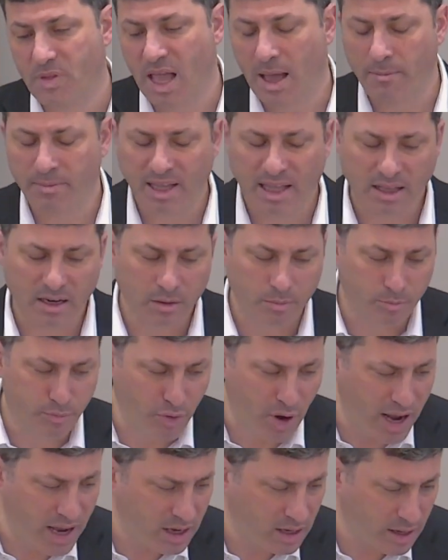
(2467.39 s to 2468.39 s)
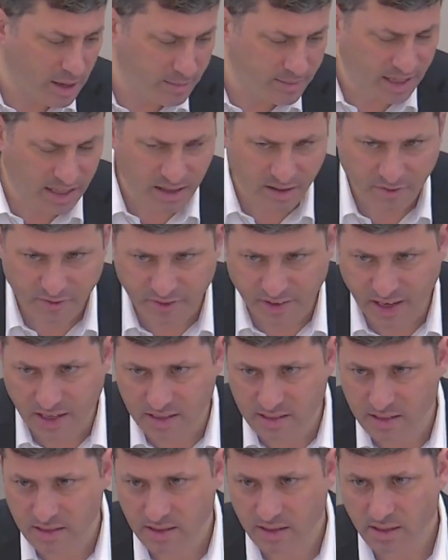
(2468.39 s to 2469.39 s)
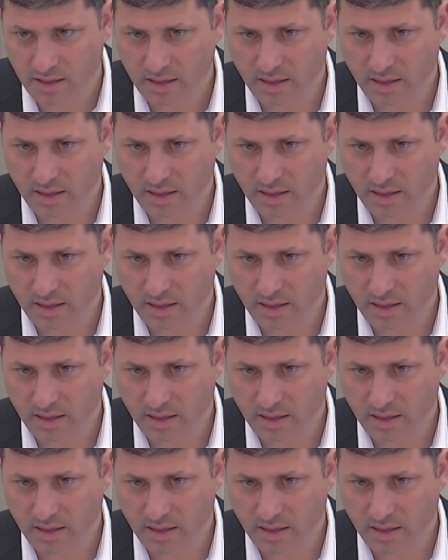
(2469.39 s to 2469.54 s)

I'm not allowed to break, I'm not allowed to fix.